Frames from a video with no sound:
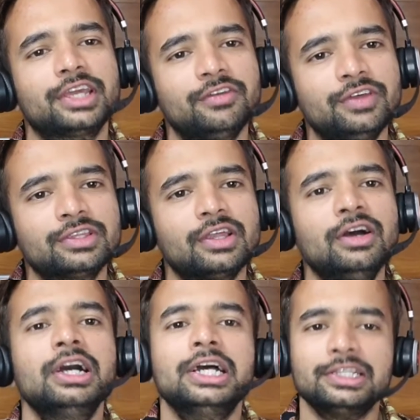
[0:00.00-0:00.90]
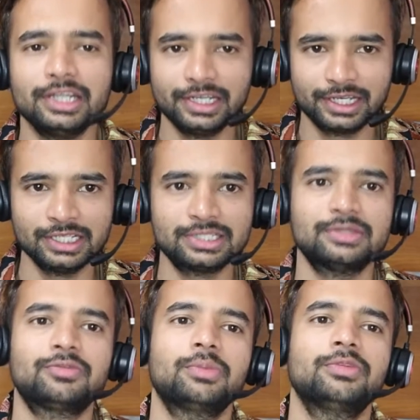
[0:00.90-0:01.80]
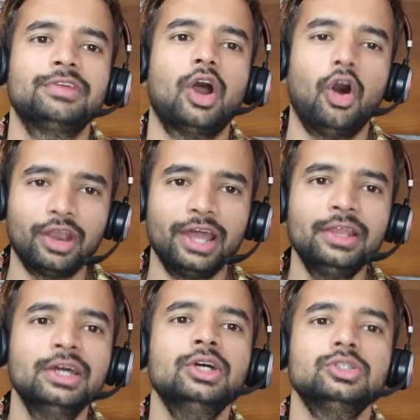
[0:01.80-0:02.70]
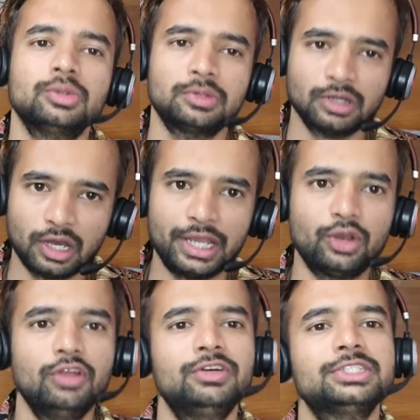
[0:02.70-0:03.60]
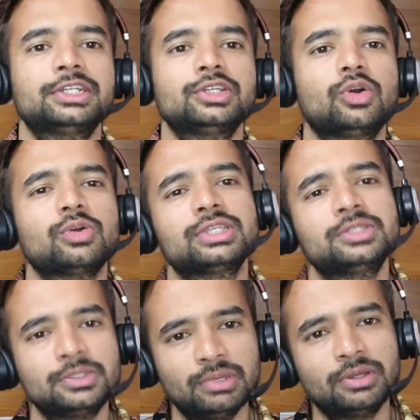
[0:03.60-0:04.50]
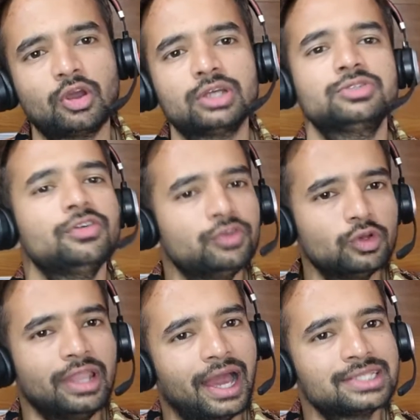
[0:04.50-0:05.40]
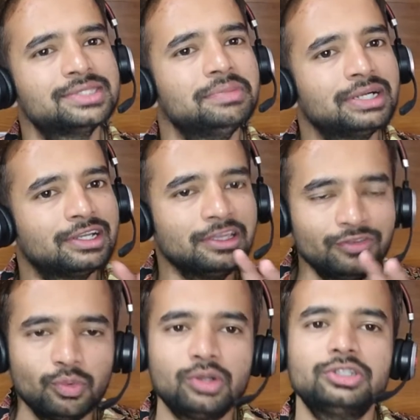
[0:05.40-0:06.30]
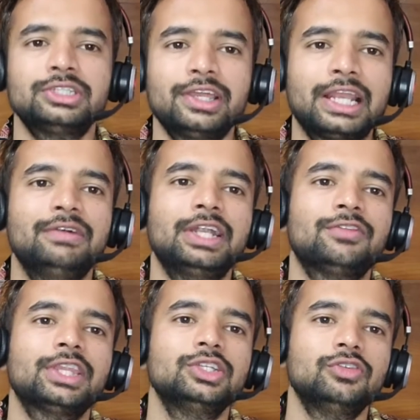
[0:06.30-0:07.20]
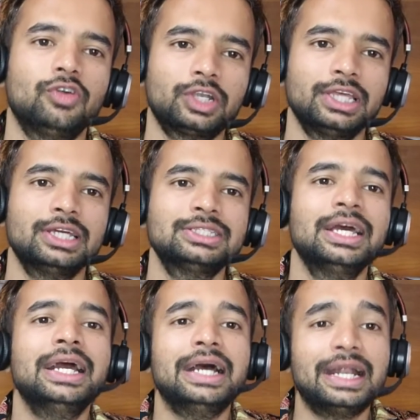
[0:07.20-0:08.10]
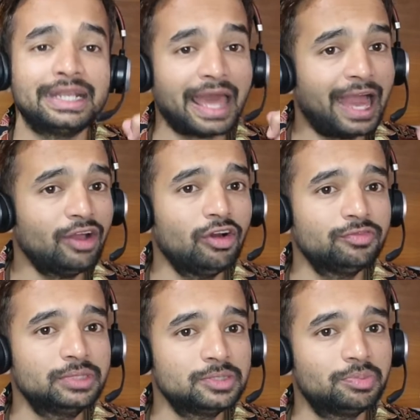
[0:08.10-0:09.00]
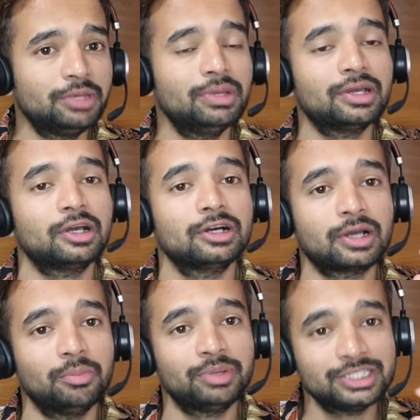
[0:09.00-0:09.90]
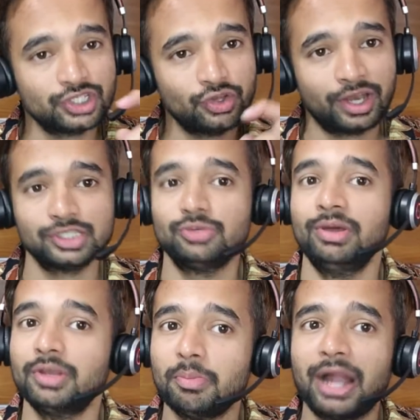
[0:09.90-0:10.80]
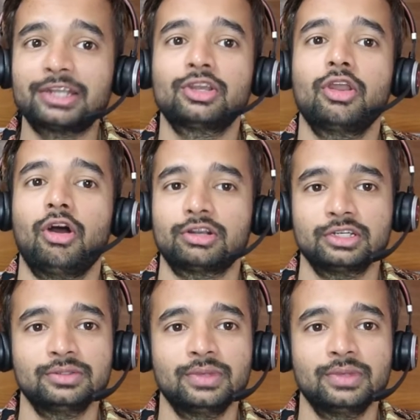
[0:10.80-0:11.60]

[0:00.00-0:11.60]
are giving now the degrees from the via online. So enroll for certain courses. It may cost you a few lakhs, but if you want to stay relevant after the age of 40 years, tag of these premium uh, companies in your resume will matter a lot.